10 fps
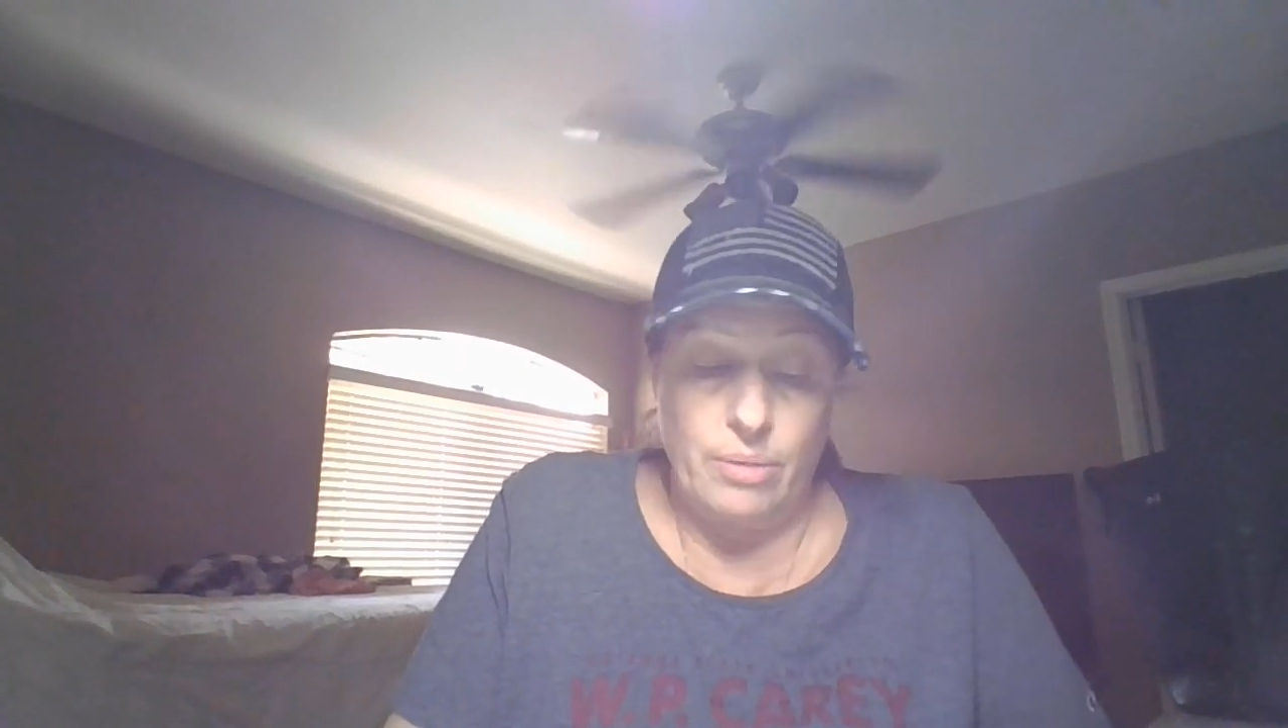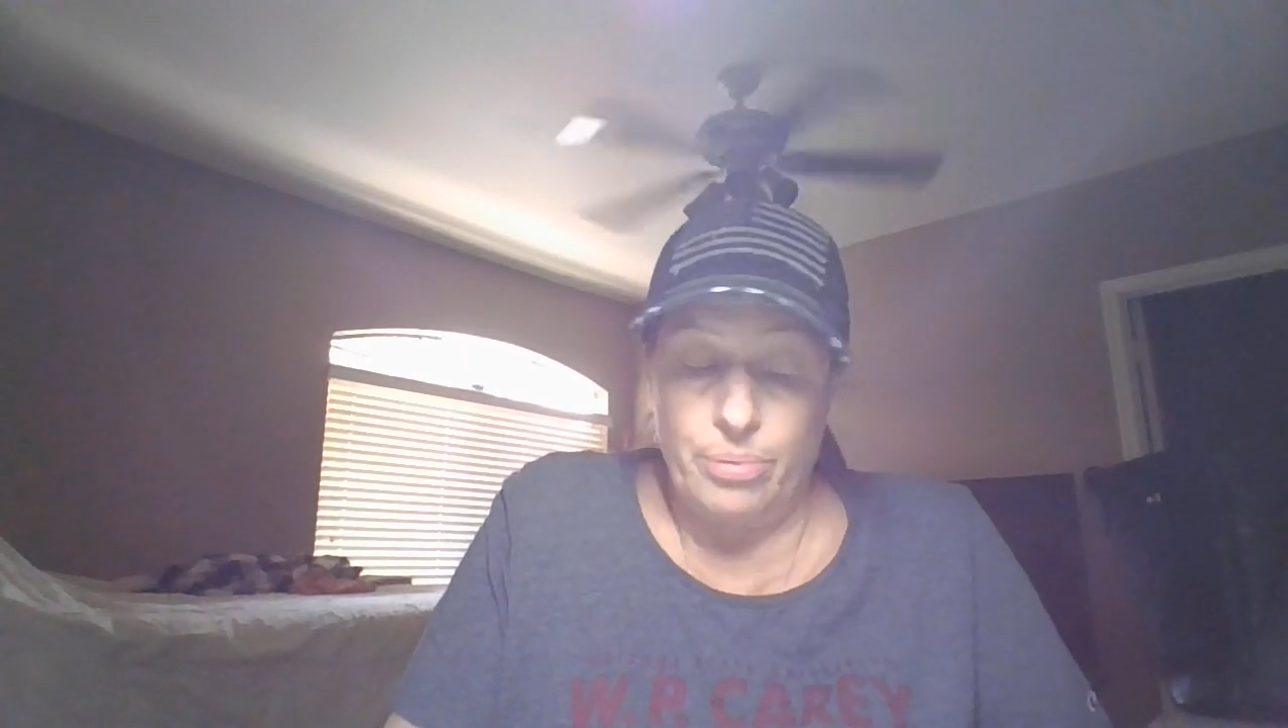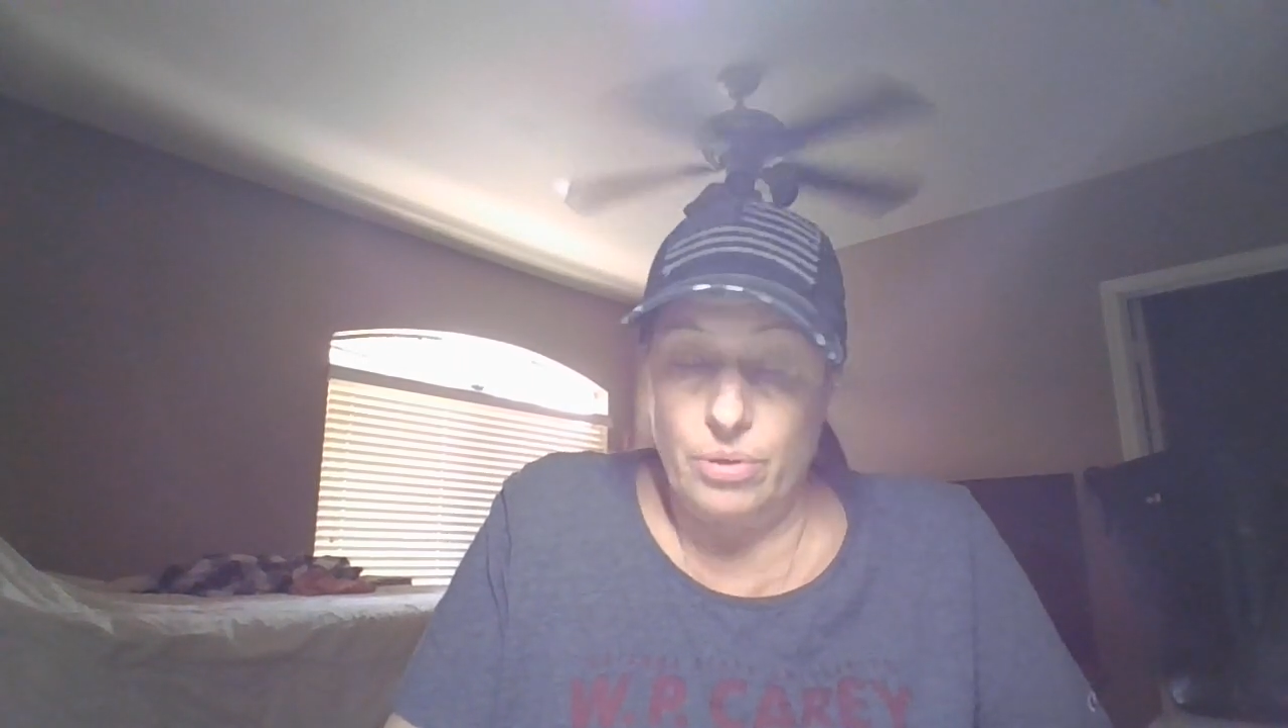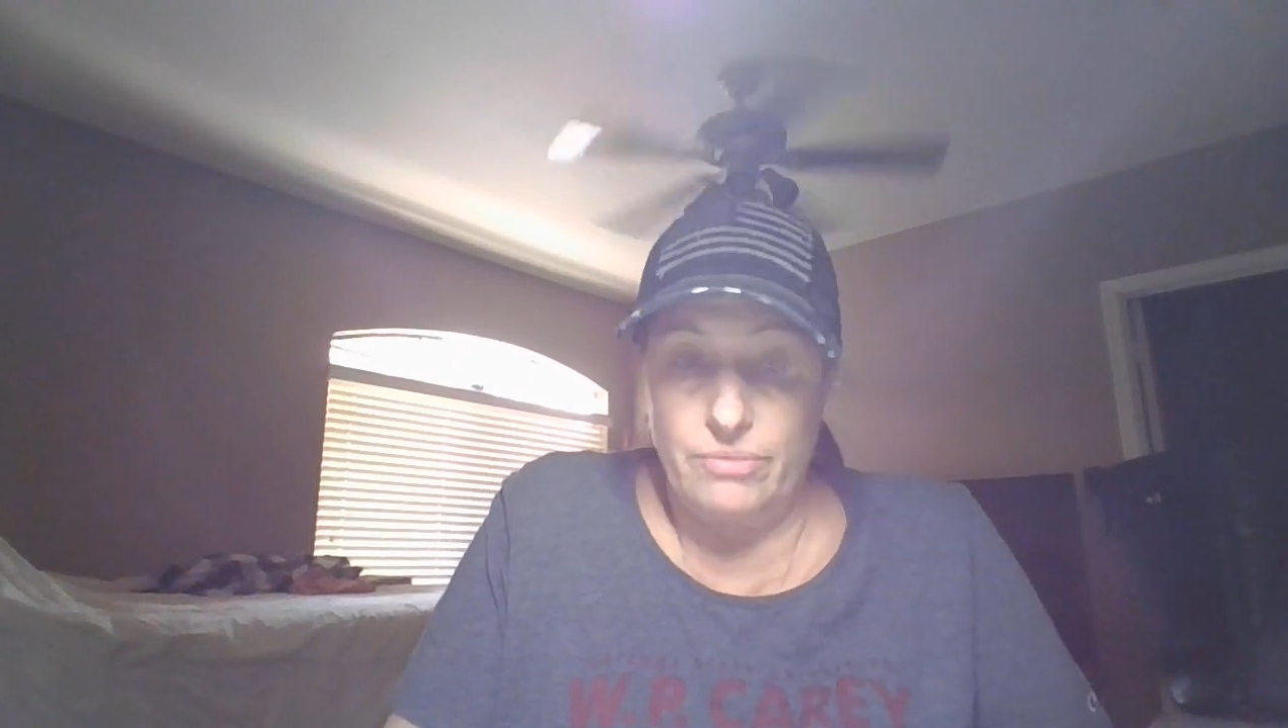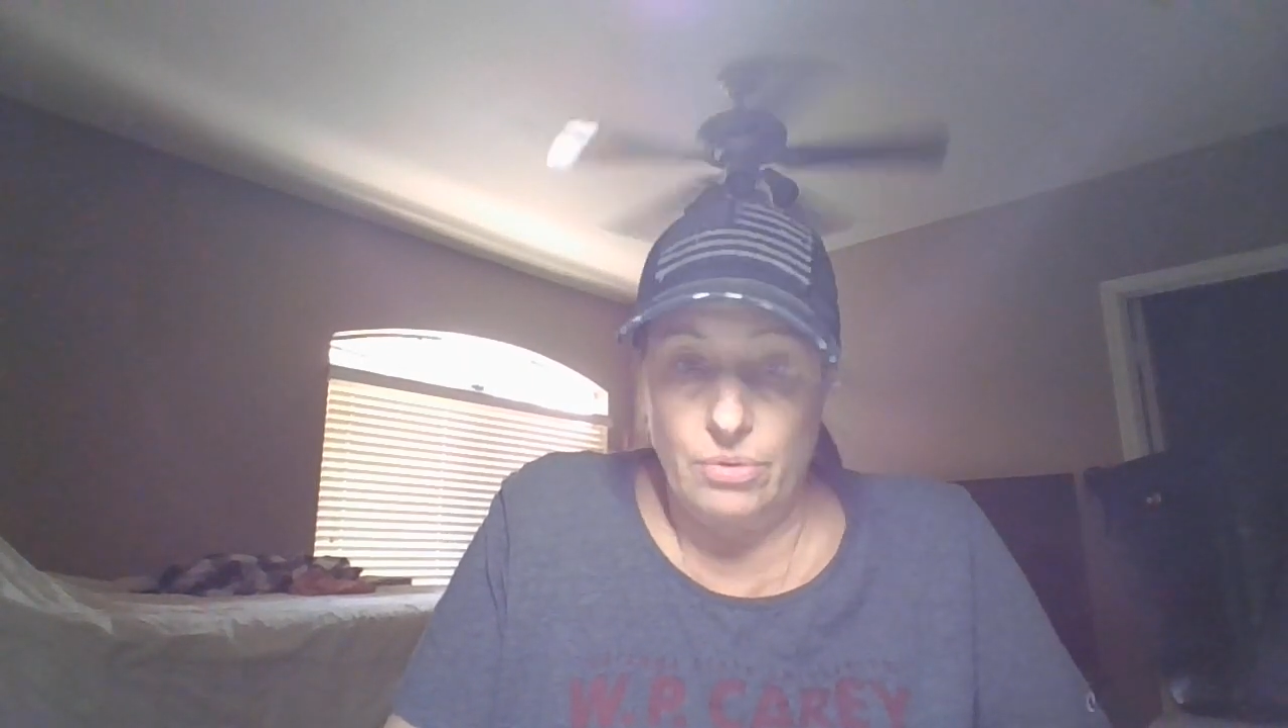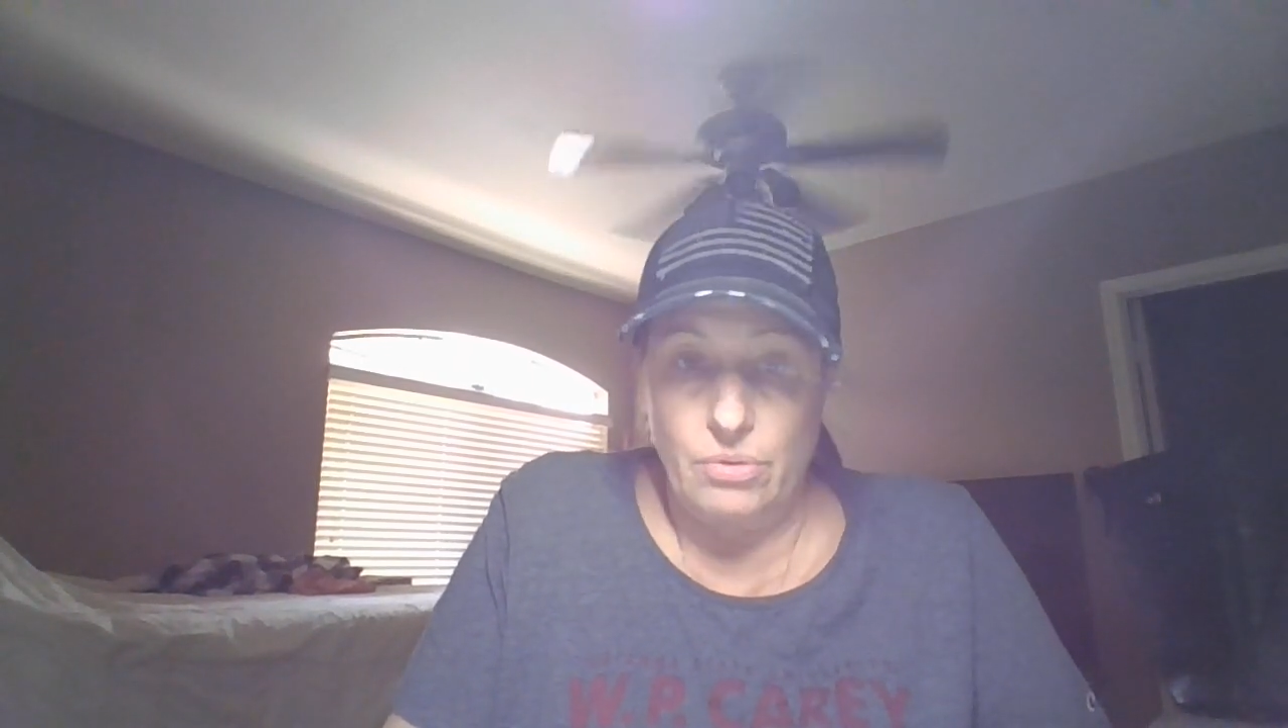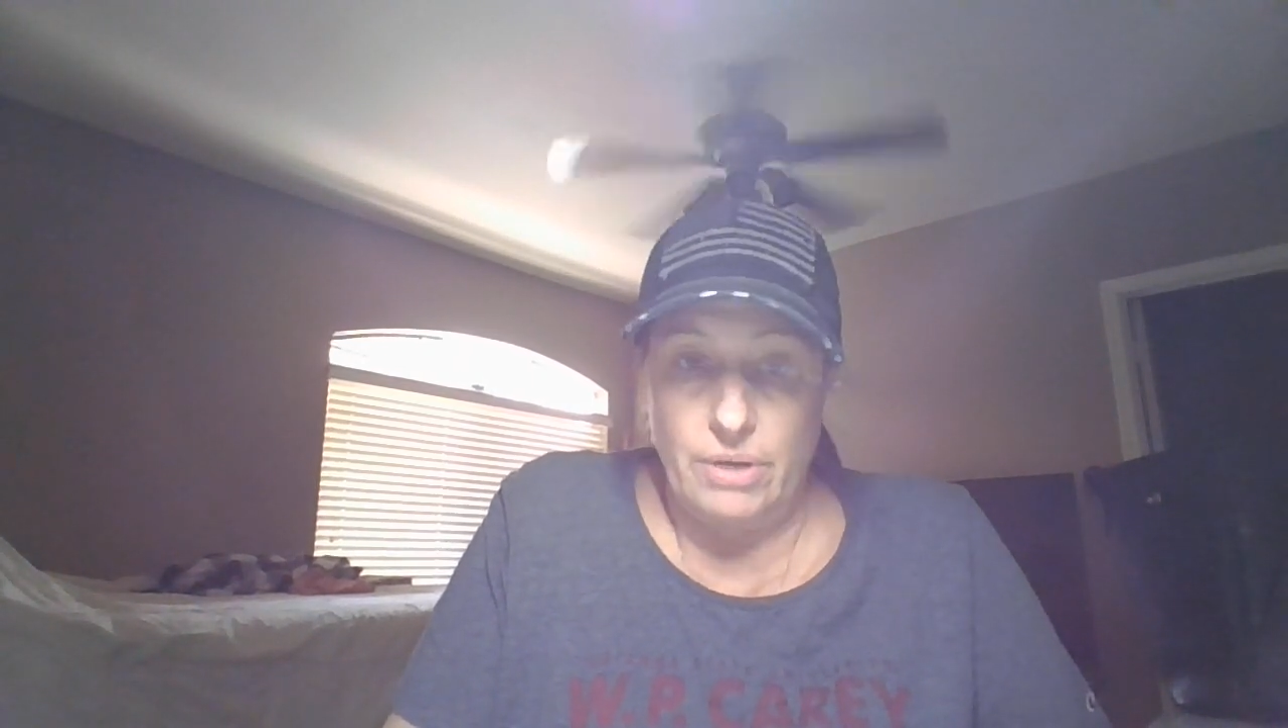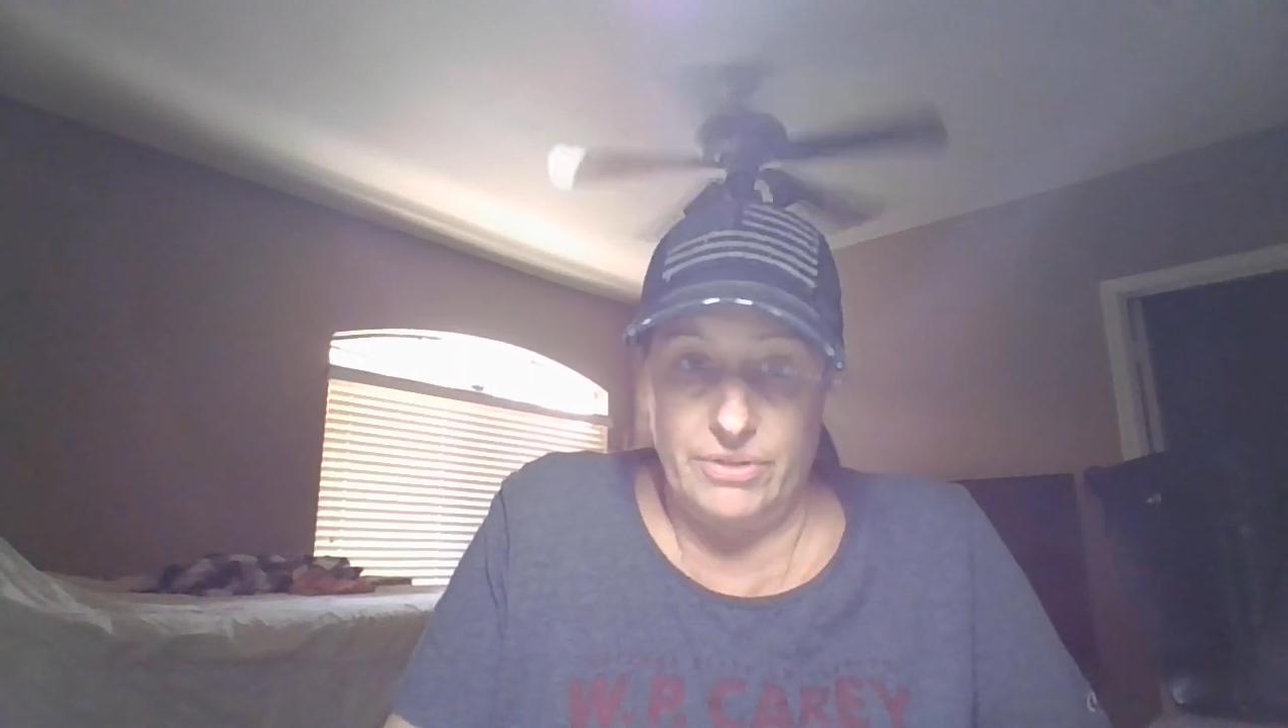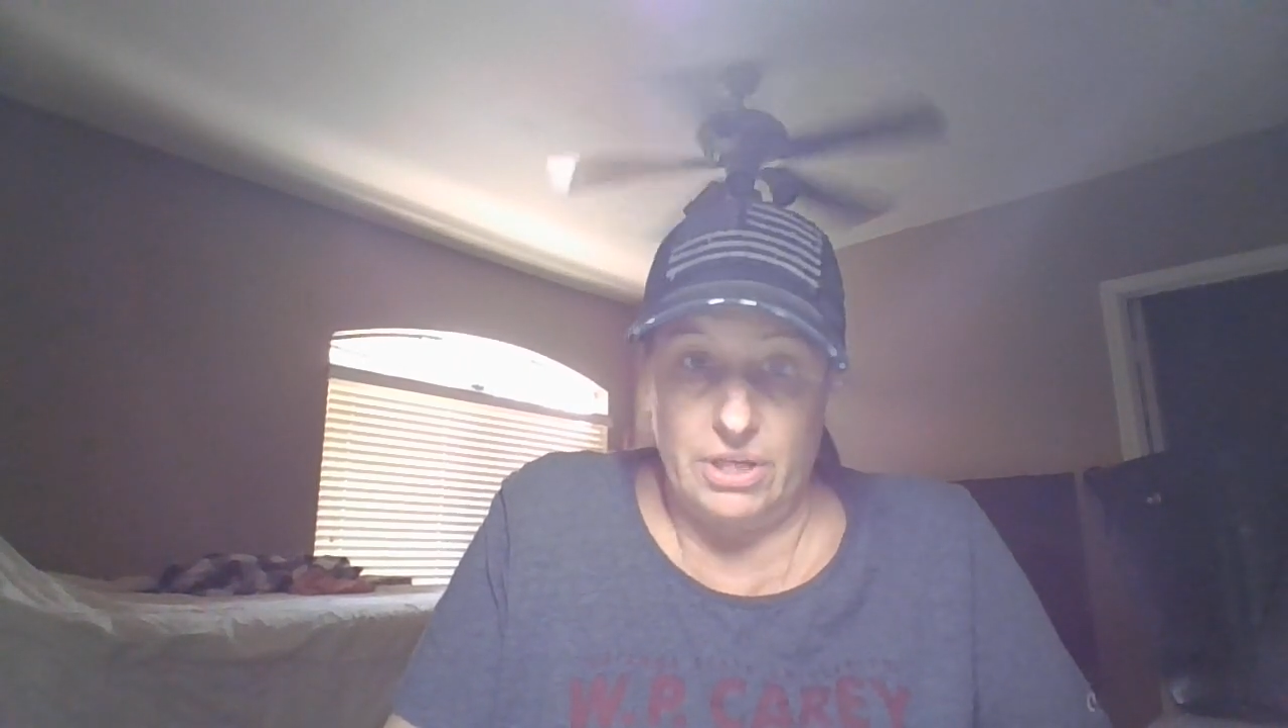approval of the